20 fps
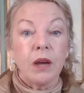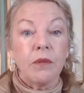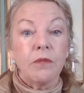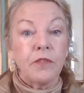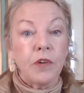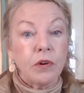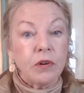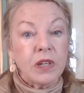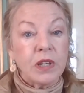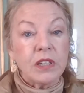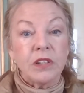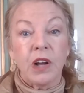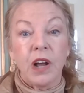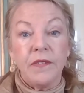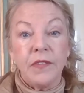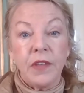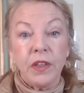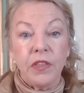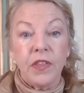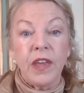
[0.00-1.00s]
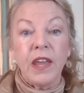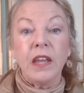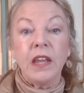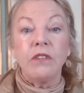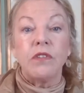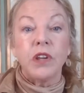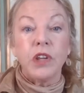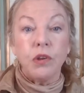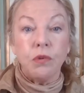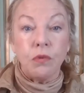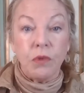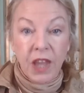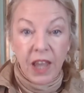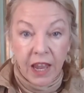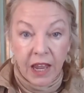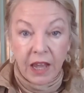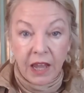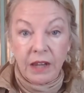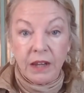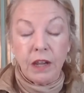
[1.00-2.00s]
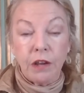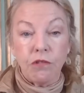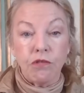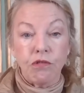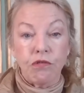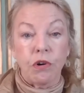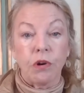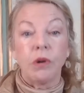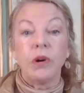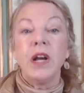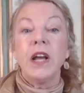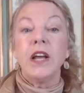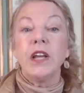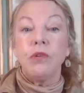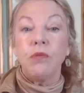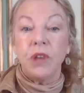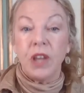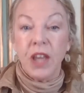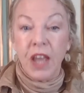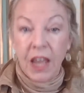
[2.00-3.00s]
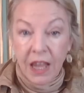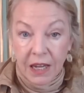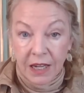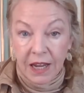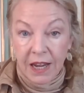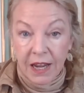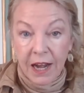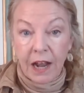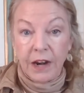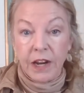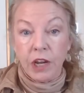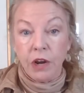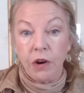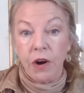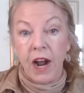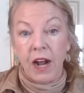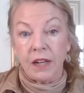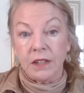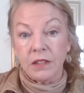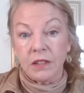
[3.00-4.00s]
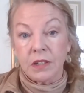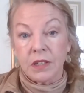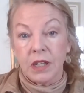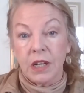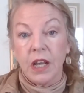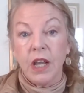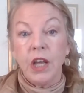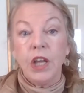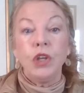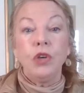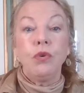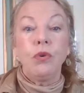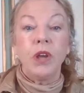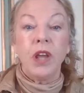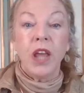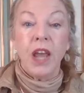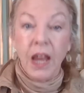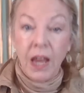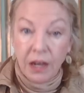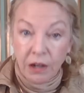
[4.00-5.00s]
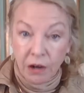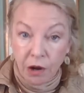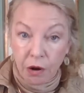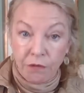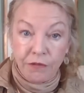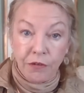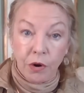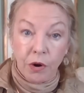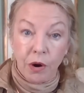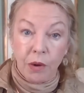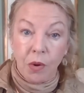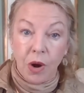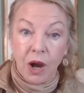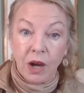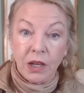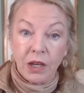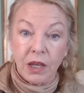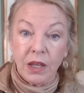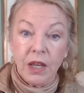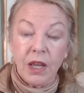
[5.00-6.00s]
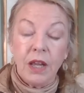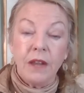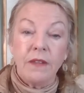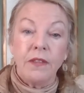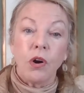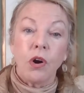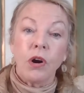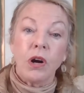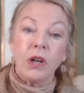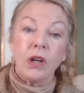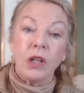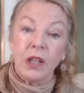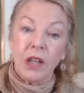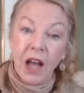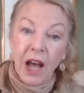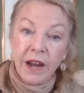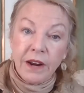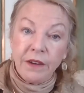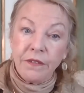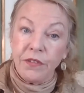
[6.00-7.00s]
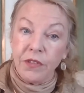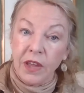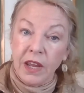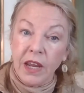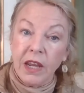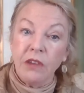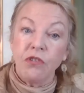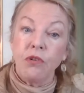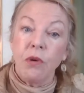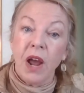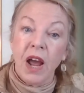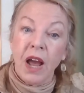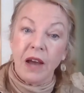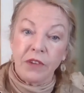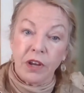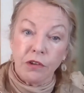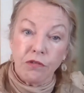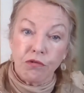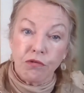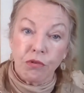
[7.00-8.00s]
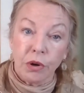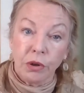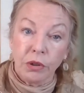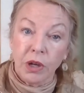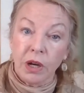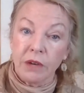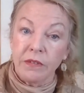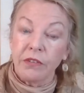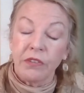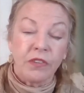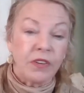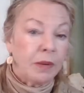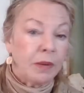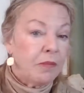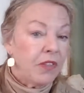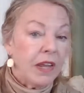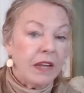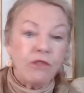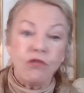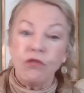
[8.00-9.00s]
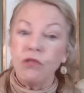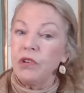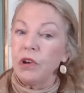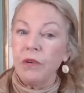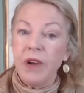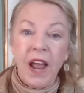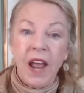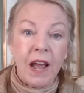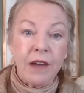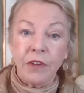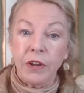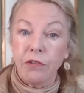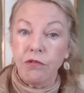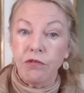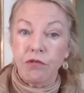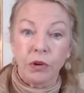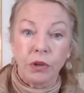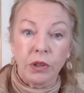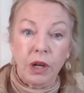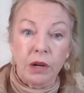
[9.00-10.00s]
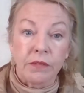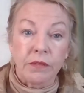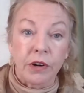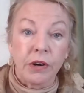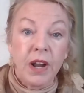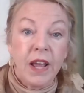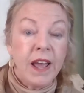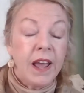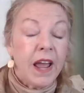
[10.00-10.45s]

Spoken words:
Focus on the things you can control. You can get out of your house. You can go for a walk. There are a lot of things you have control over. Some things you don't have control over.